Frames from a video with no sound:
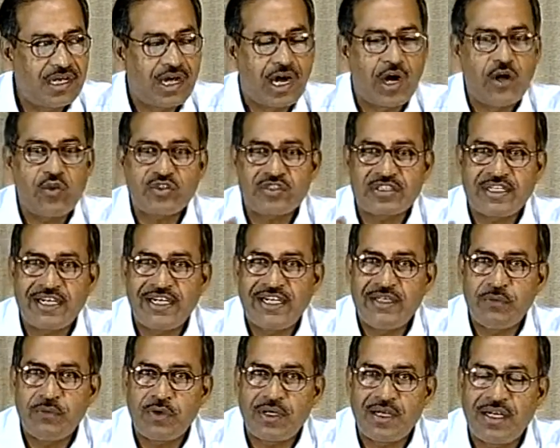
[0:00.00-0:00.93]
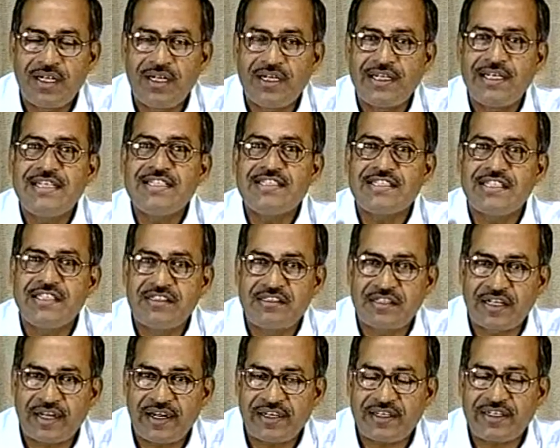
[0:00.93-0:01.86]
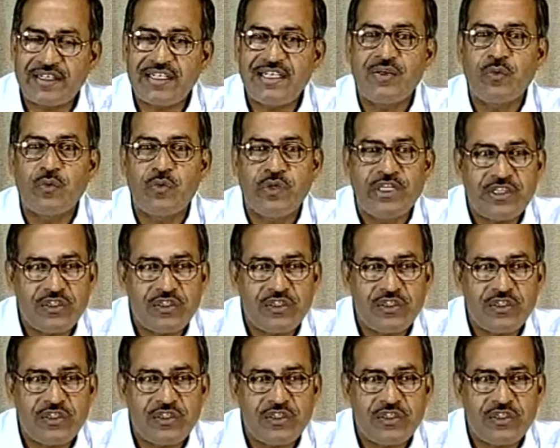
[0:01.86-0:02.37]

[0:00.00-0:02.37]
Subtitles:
Outside world is interacting with